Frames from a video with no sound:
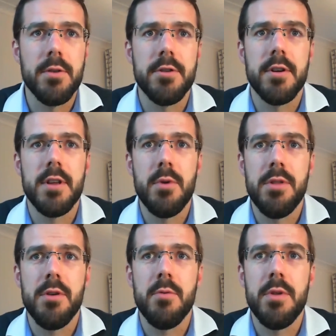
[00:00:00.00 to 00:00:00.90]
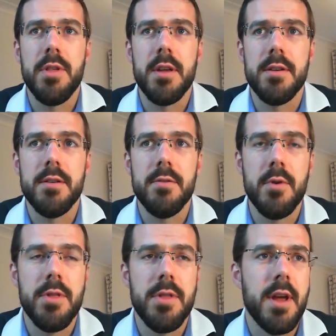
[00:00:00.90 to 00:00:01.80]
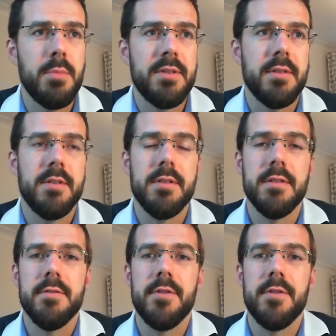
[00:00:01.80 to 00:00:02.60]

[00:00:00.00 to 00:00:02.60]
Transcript: the journey with you within our businesses,